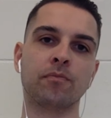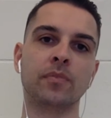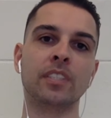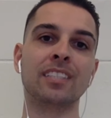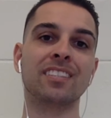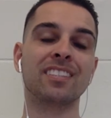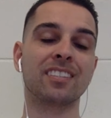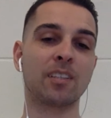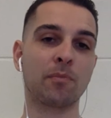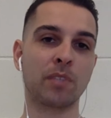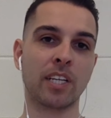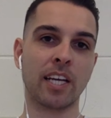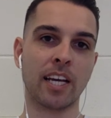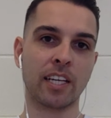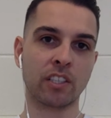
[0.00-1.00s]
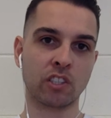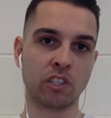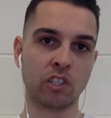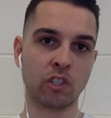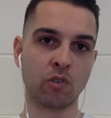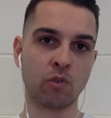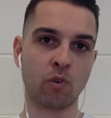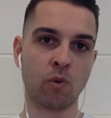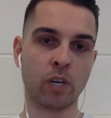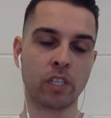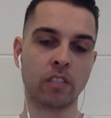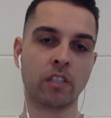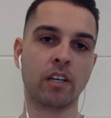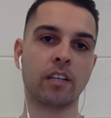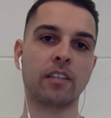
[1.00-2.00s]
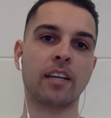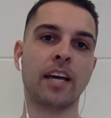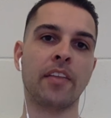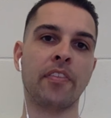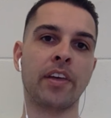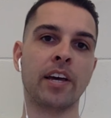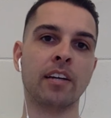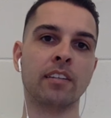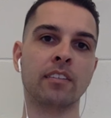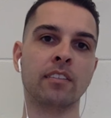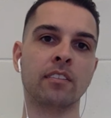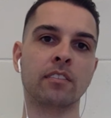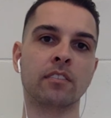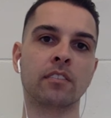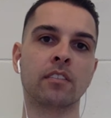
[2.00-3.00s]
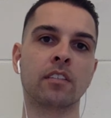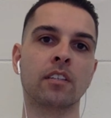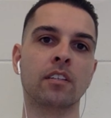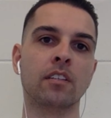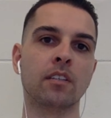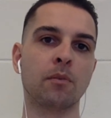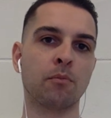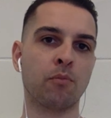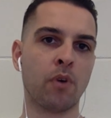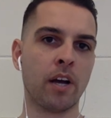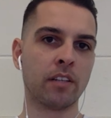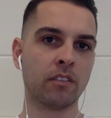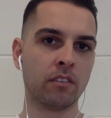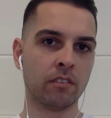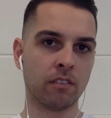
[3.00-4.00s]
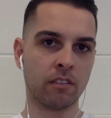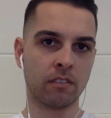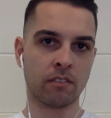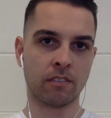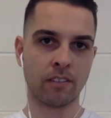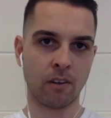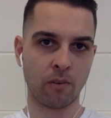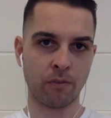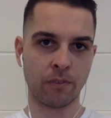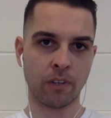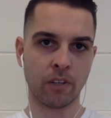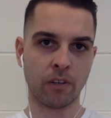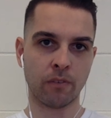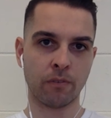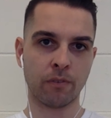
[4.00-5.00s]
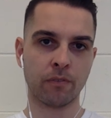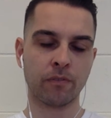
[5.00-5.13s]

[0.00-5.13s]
this is something i actually do quite a lot and that is practicing self-love